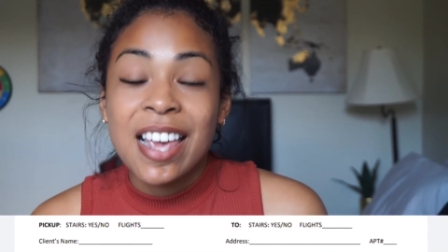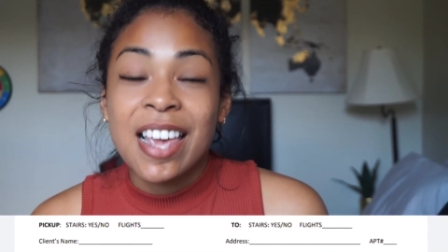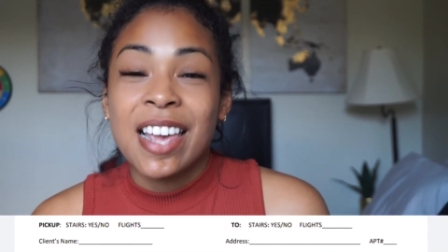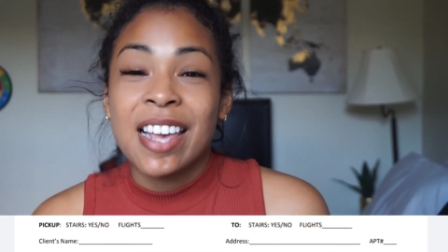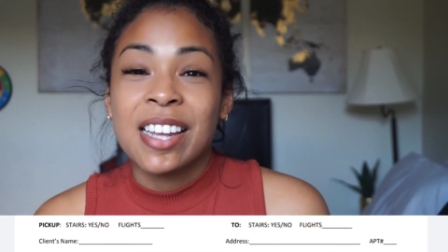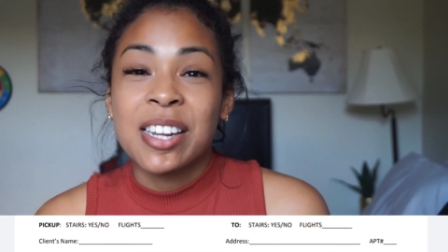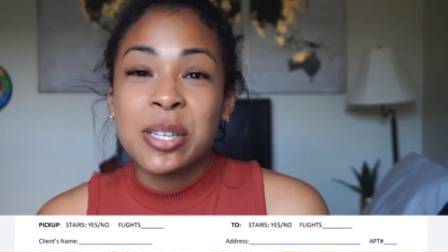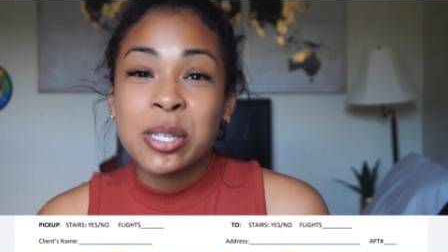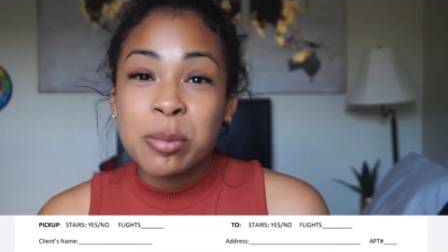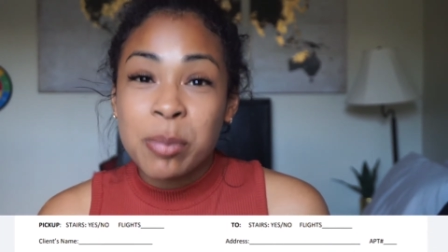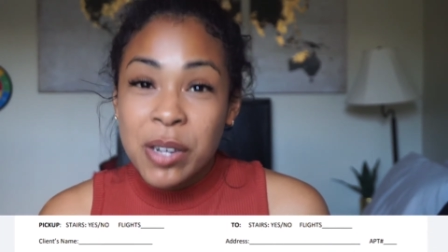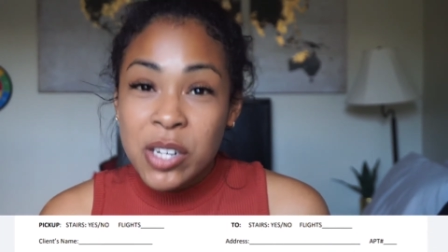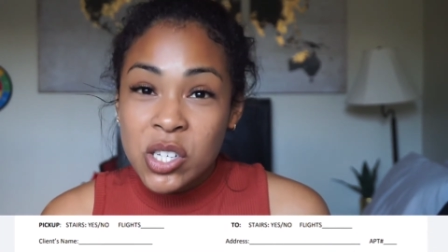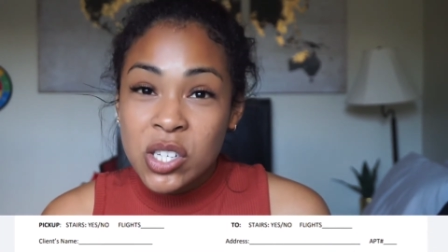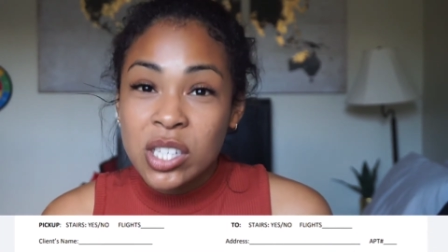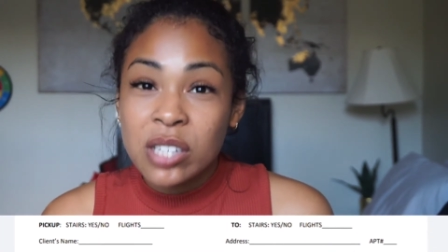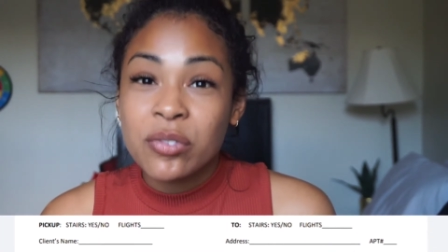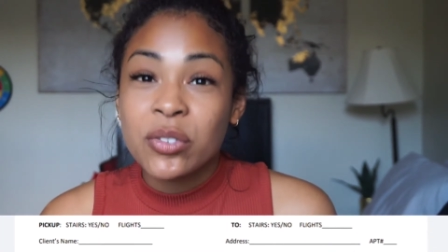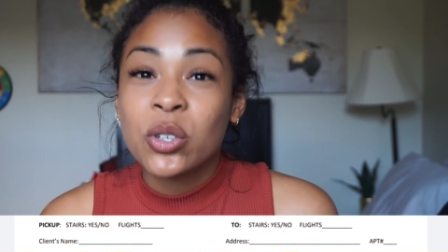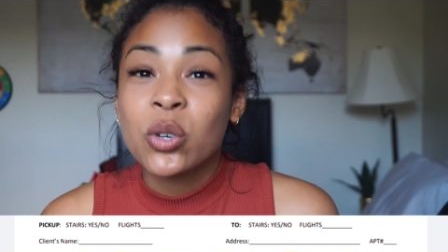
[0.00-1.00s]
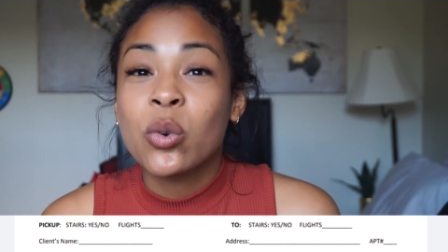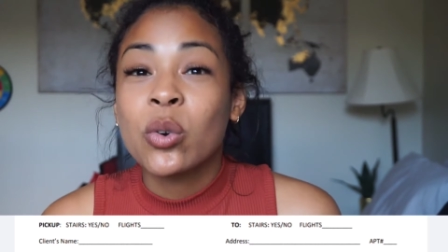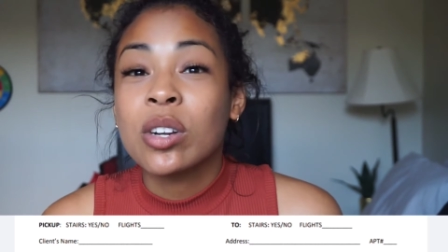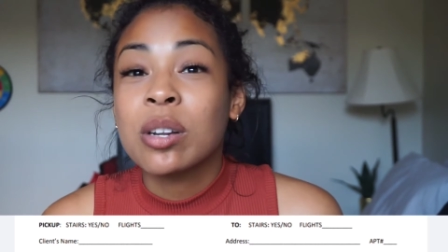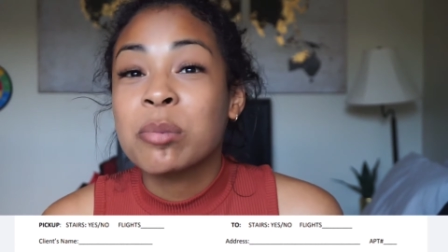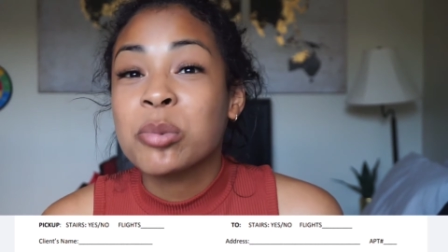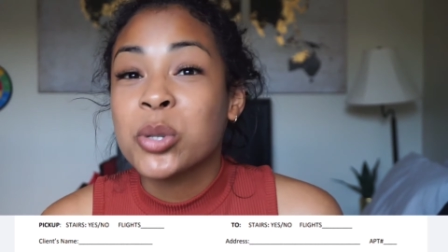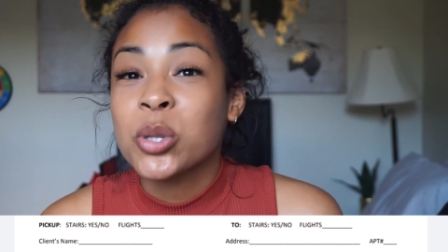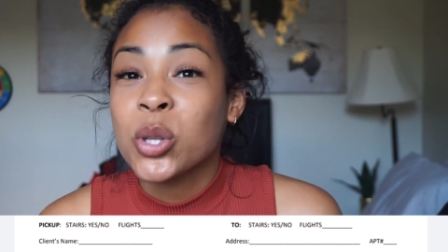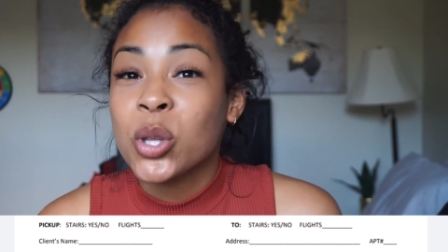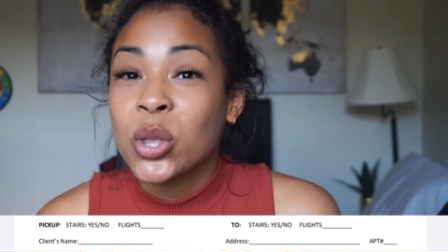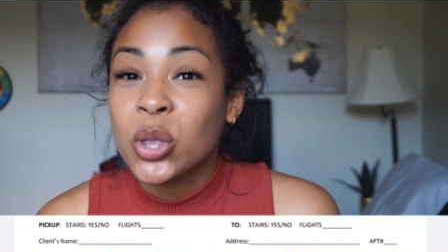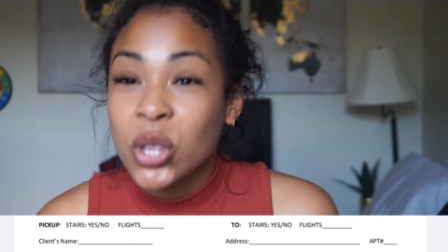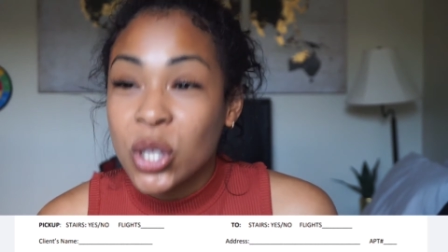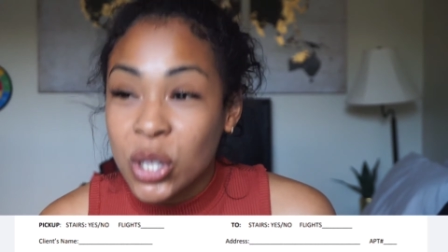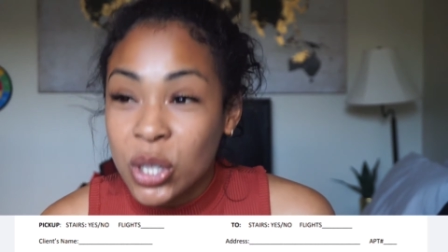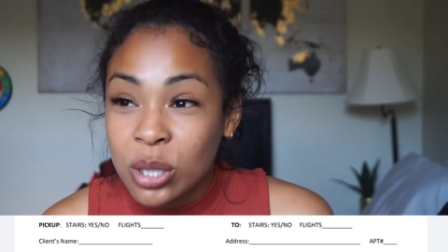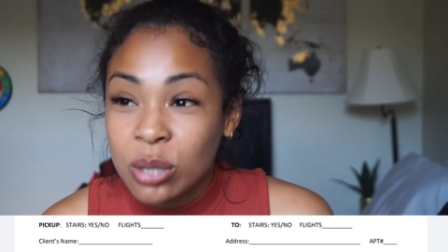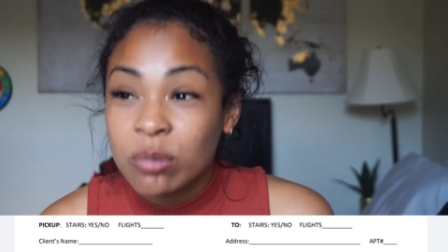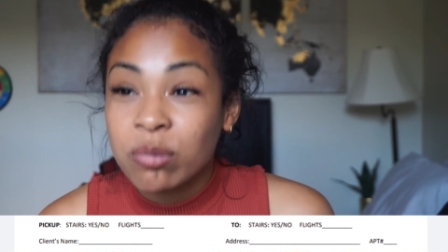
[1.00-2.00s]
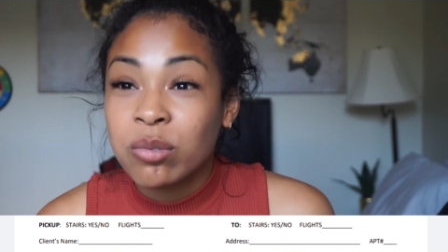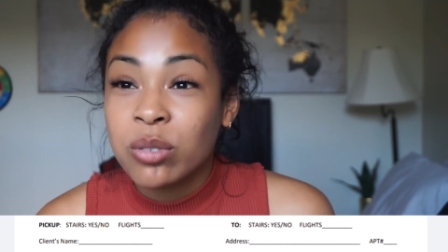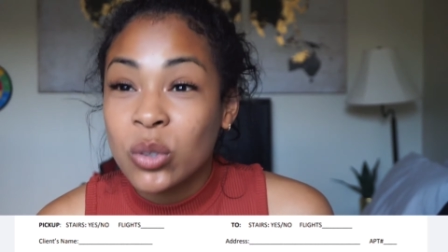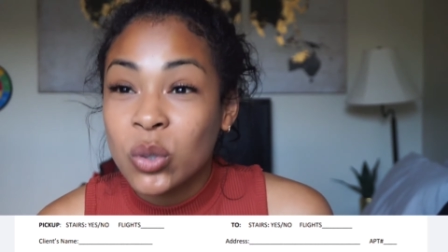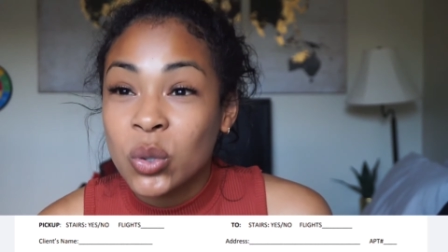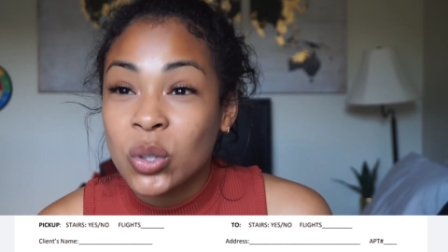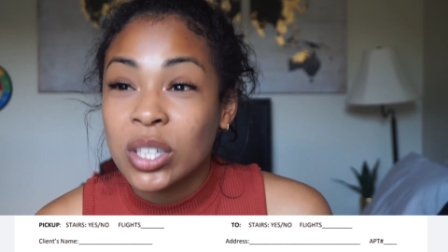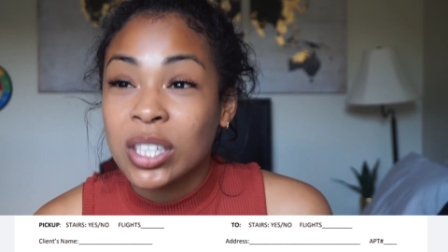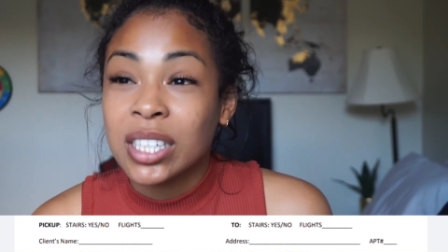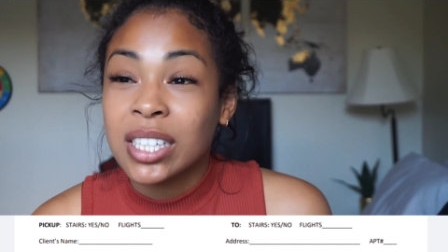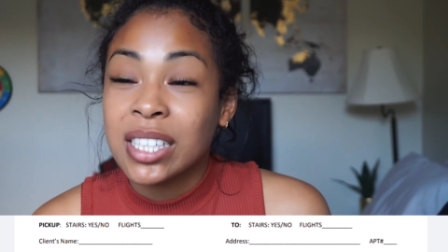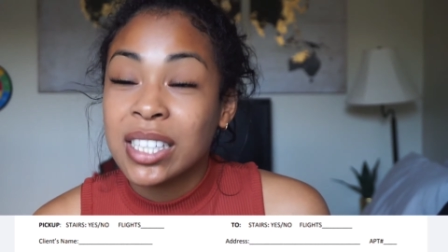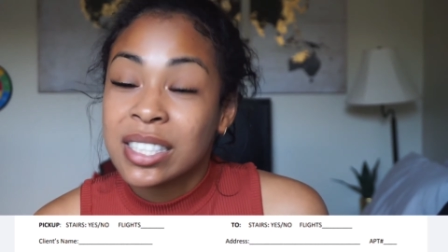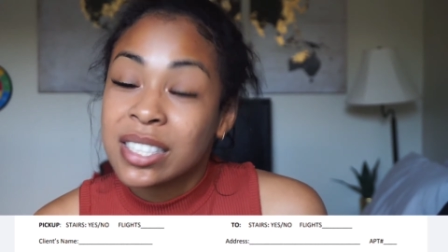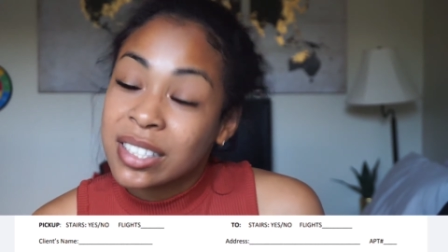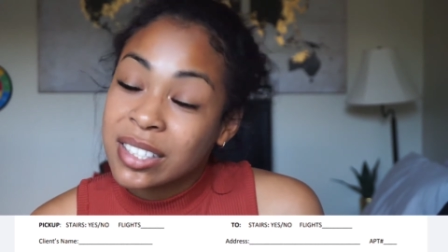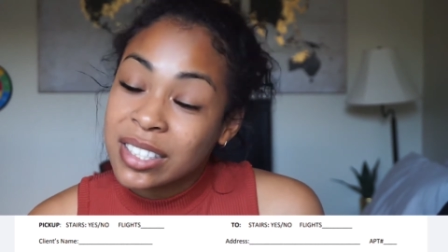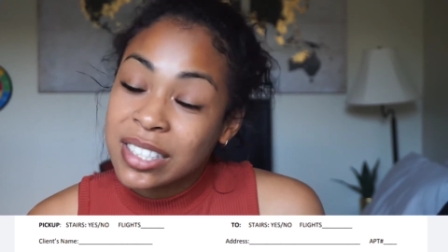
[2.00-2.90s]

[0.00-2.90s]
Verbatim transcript: and especially if you're going up to the third floor. It,